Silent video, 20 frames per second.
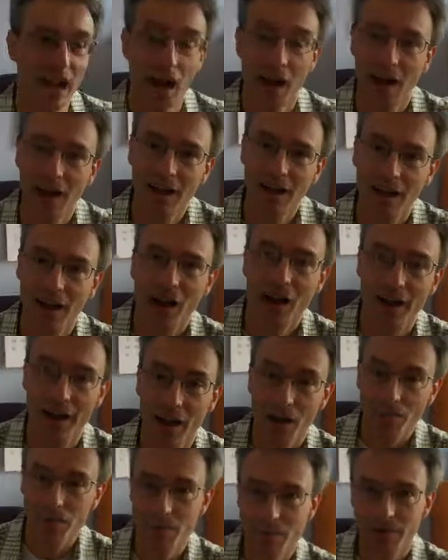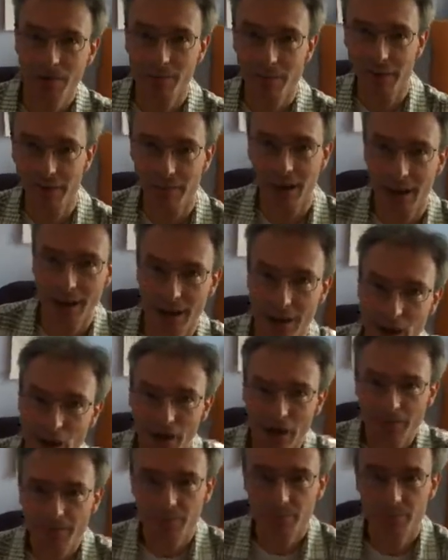Hi, I'm Barney Barrett, and
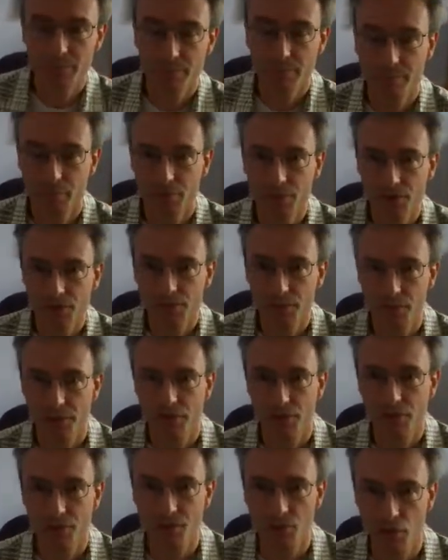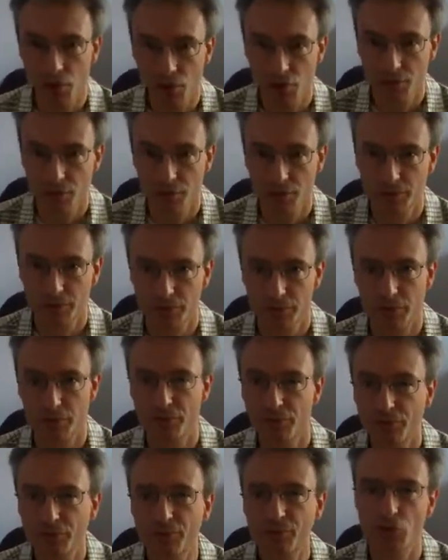I'm principally responsible for the
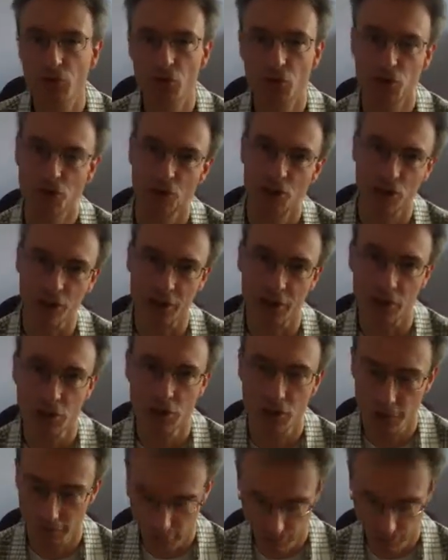first section of the